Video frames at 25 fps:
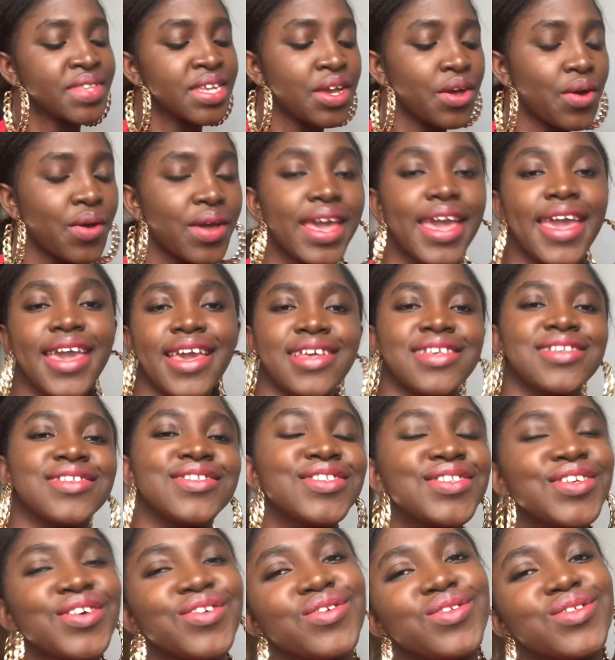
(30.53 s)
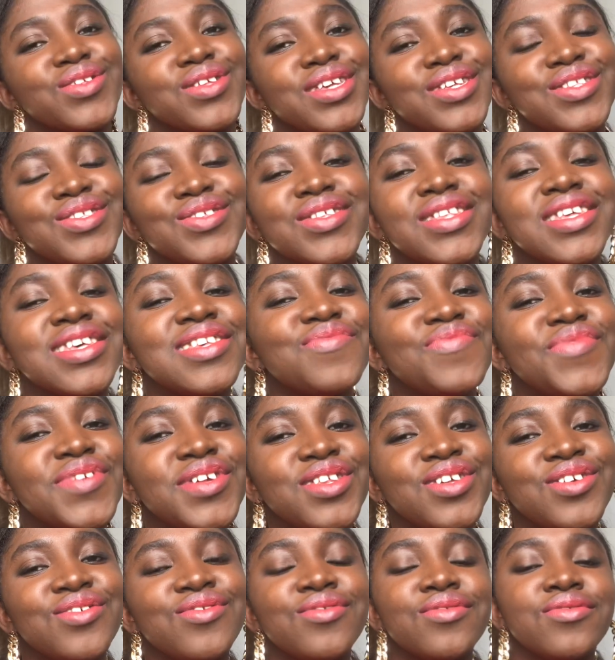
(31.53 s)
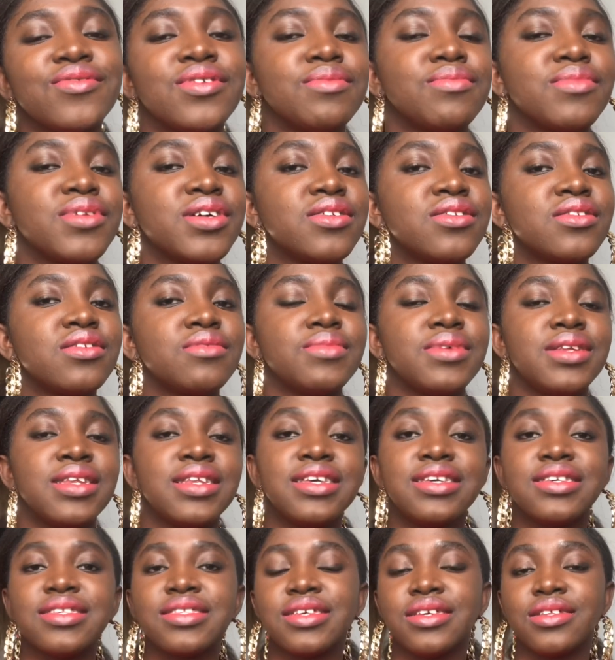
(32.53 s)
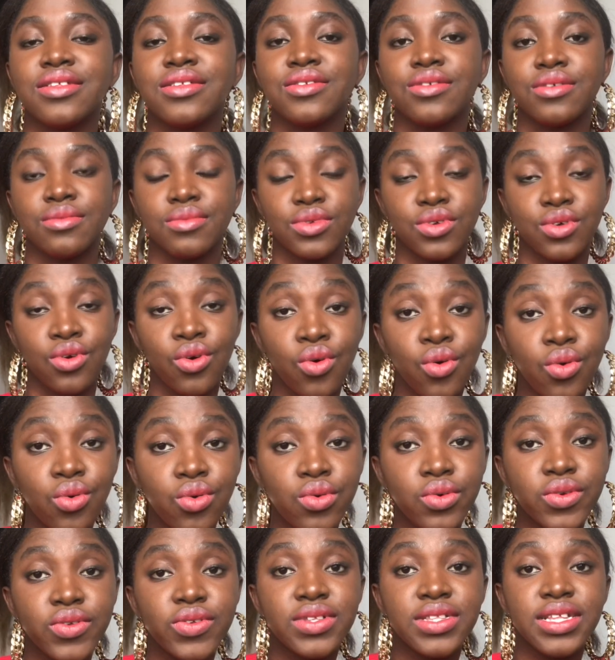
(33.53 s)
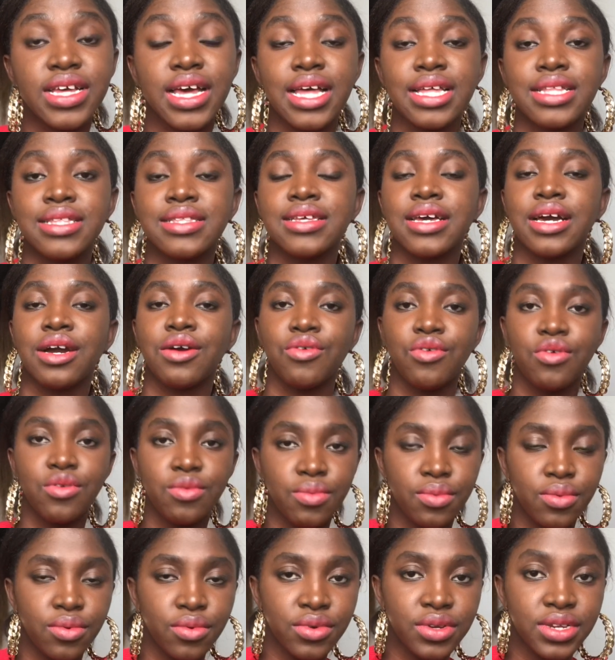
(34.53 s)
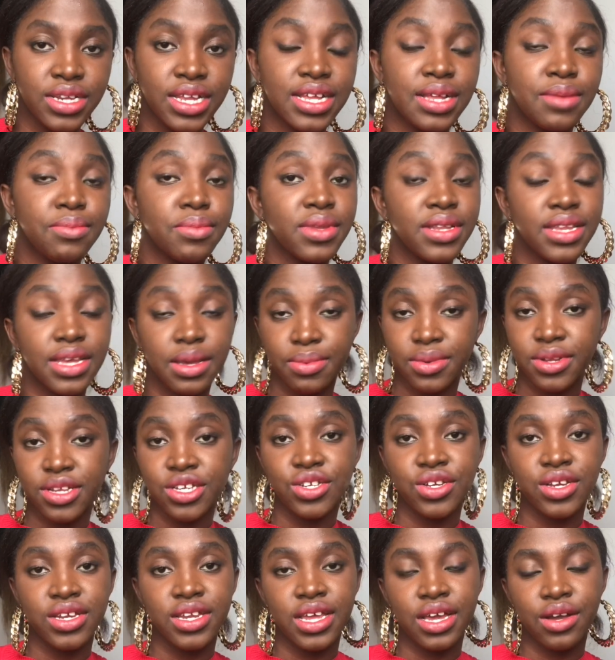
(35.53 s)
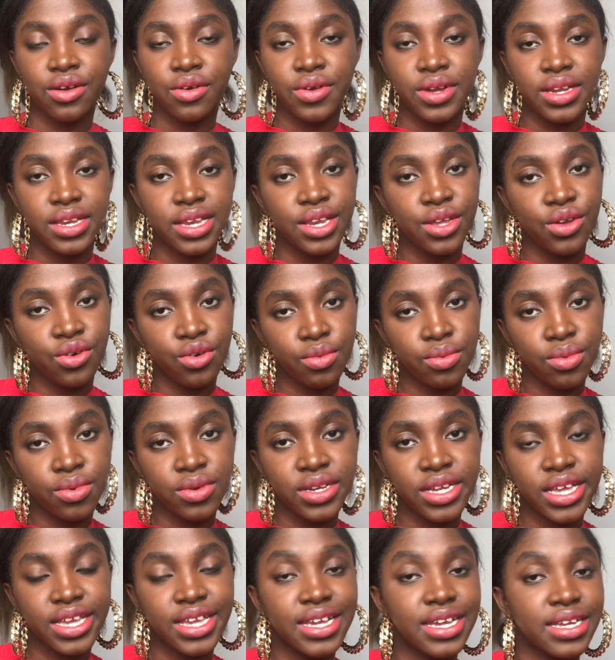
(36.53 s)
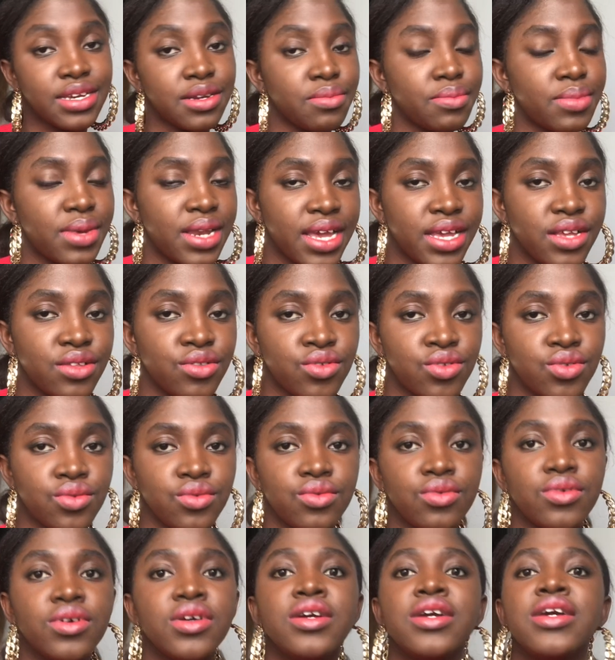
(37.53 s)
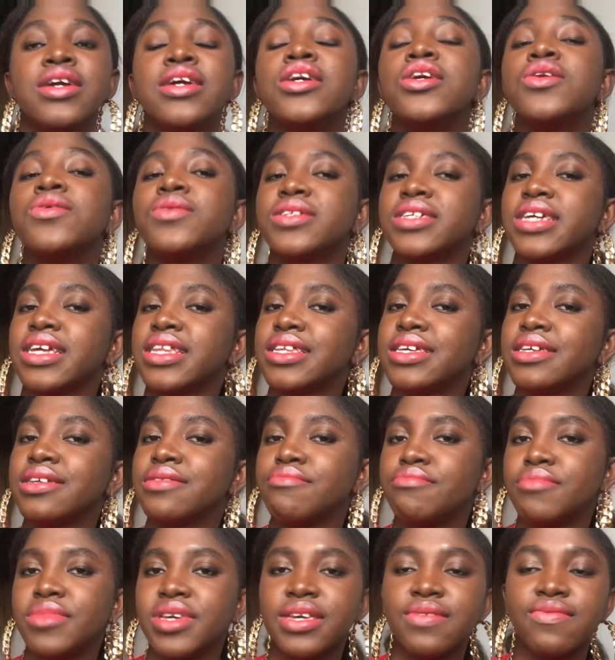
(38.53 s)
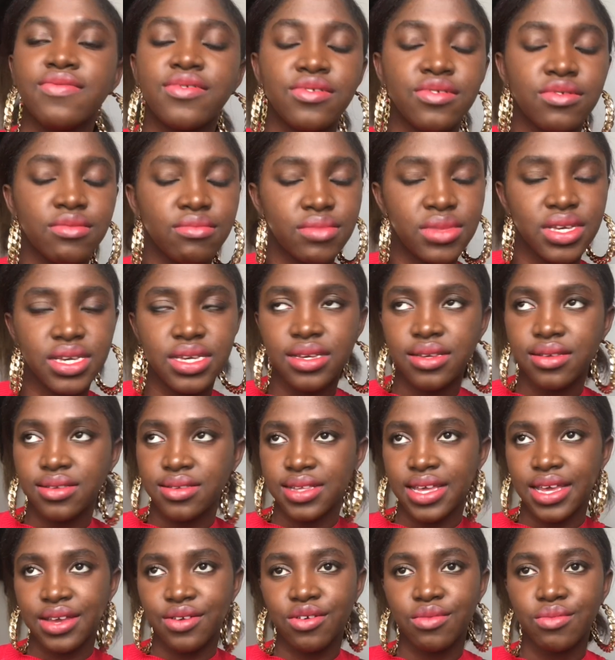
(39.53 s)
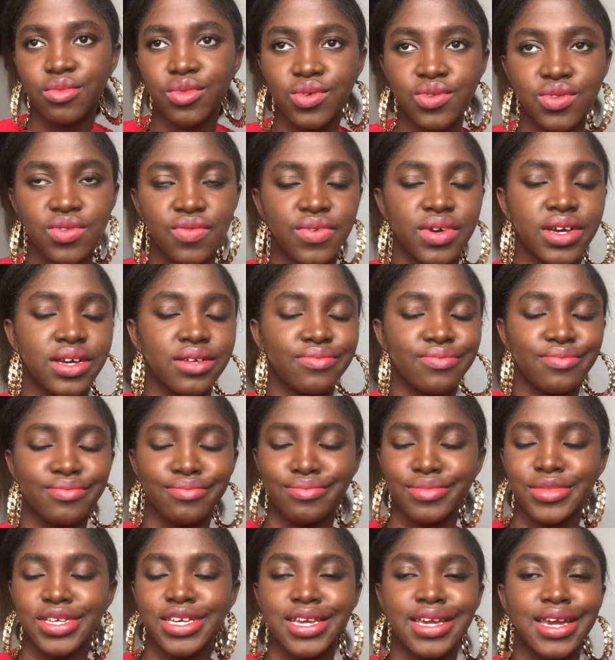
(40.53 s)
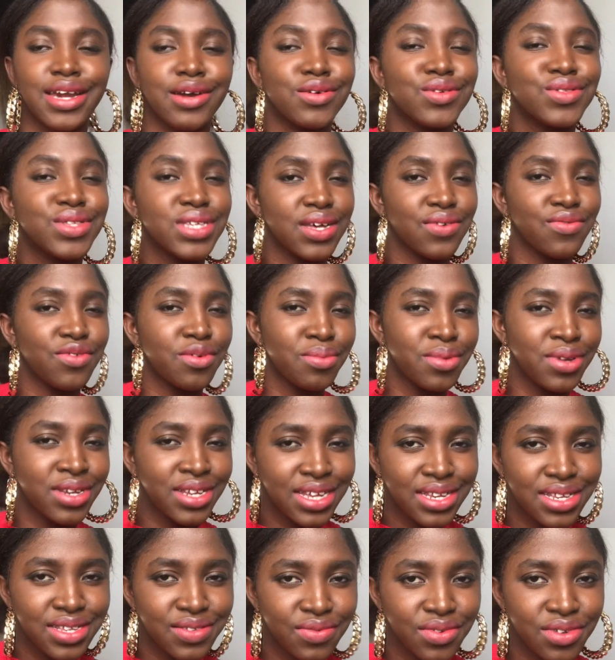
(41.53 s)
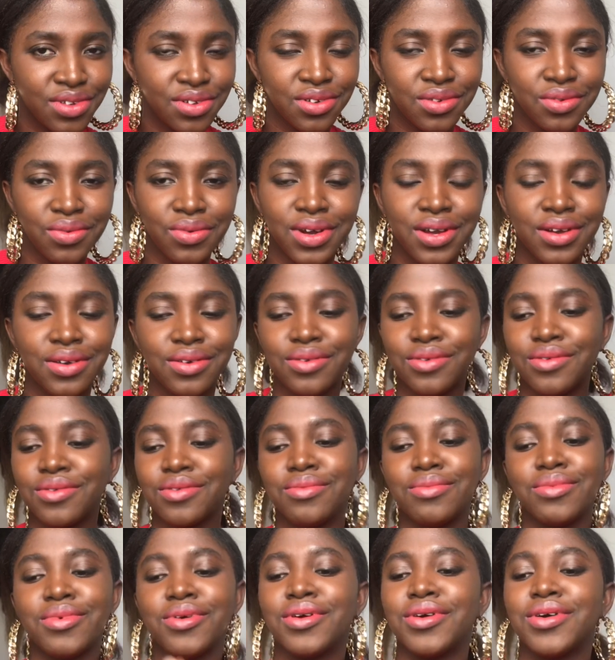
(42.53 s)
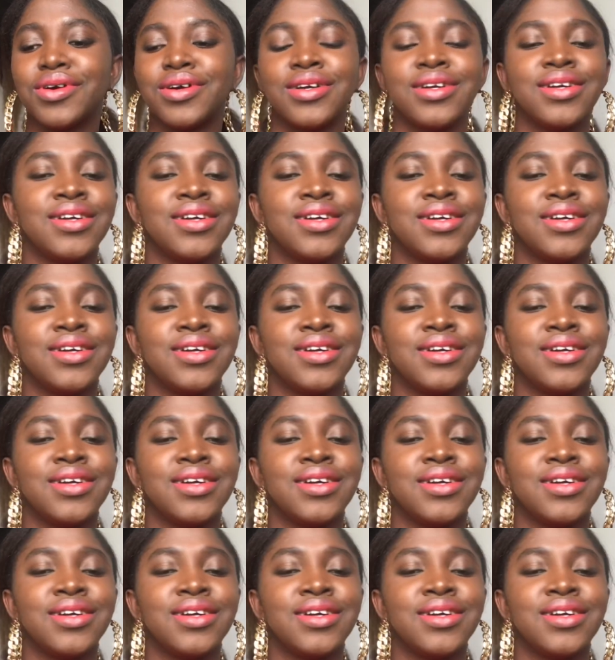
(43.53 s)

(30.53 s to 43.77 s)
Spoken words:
Okay, so in today's video I'm going to be listing some schools that are open, that the application are currently open, that you can apply to, especially in May, even though May is like almost over. Like, I also have uploaded this video a while ago, but